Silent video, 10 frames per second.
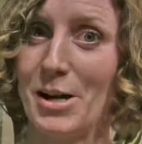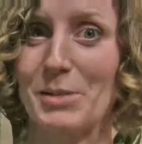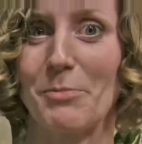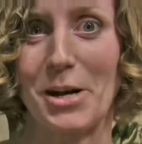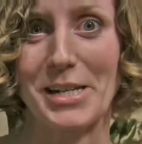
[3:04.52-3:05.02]

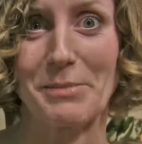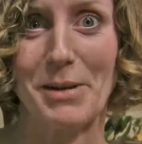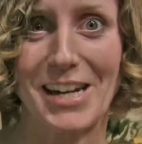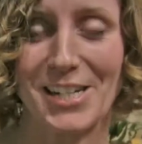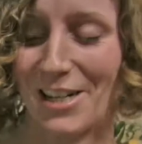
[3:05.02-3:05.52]
much brighter
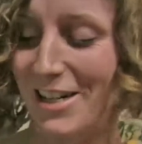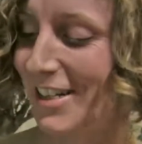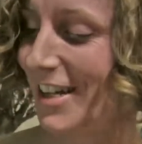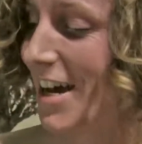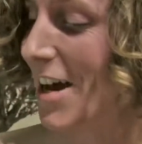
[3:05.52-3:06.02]
picture.
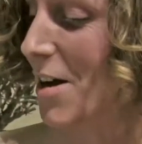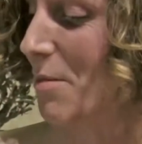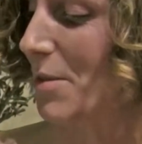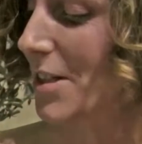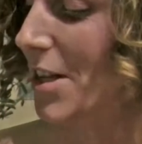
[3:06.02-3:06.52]

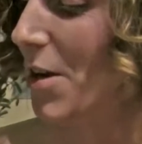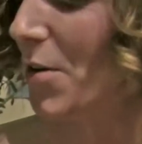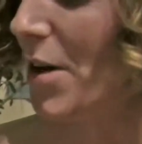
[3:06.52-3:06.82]
So